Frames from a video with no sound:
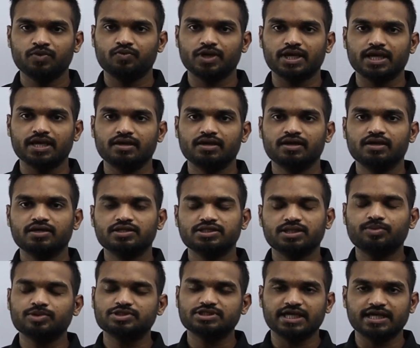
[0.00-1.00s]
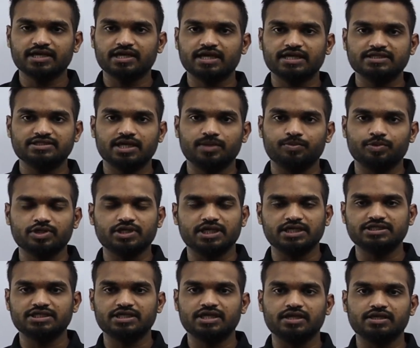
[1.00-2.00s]
Okay, suppose take an example,
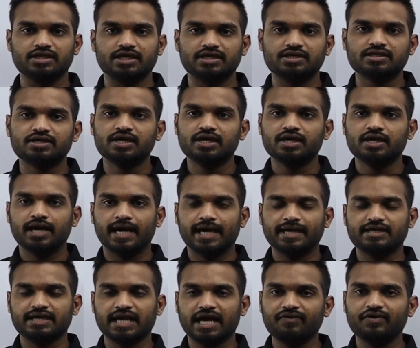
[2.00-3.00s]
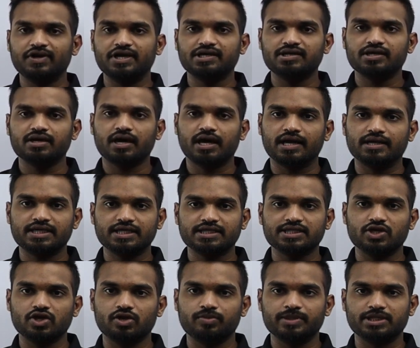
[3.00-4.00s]
consider that I travelled
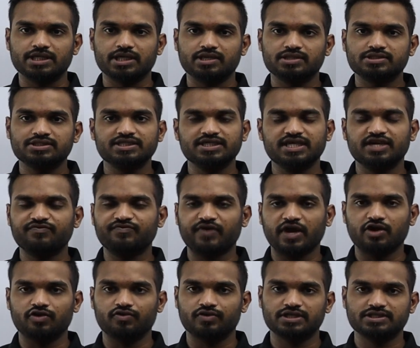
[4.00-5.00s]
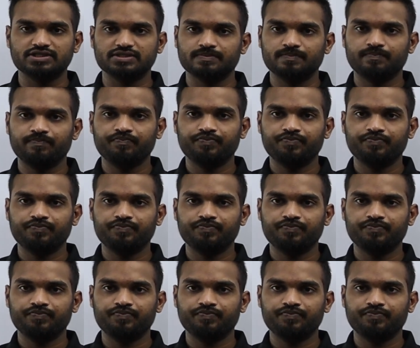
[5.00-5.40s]
100 kilometers in 5 hours.